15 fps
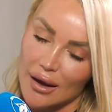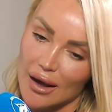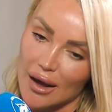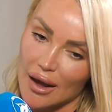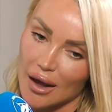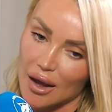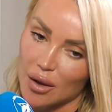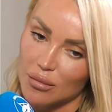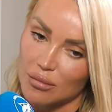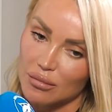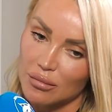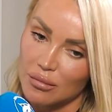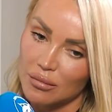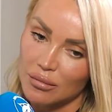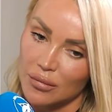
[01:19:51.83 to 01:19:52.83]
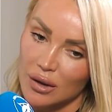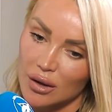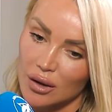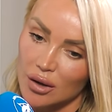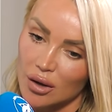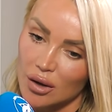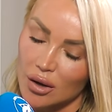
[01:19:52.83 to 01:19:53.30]
Um,
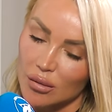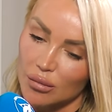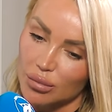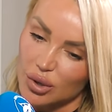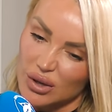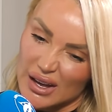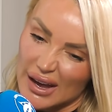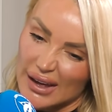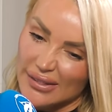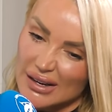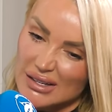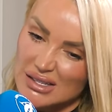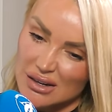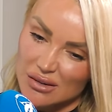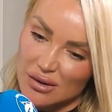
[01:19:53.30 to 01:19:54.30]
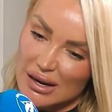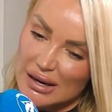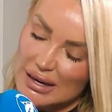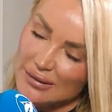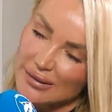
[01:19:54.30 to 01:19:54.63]
but yeah, that's it really.